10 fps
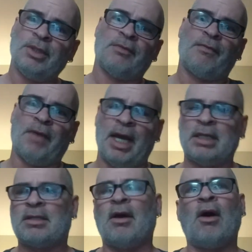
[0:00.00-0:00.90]
with
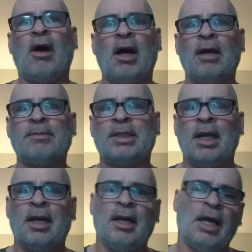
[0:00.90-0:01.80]
fast carbs
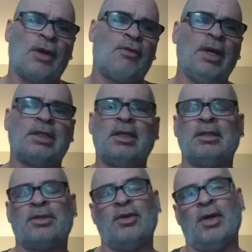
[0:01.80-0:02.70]

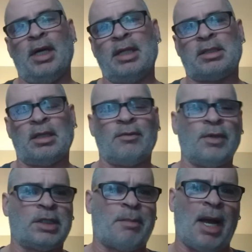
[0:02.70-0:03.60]
increases your insulin
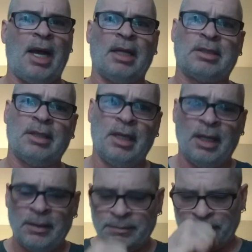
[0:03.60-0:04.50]
response,
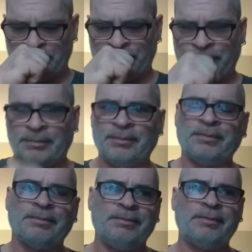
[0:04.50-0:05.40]
and
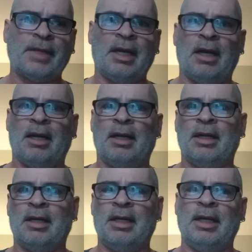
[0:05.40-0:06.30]

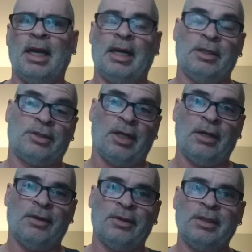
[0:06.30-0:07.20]
in
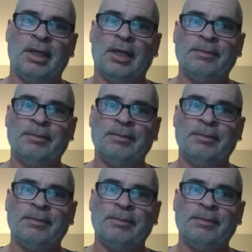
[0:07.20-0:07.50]
turn,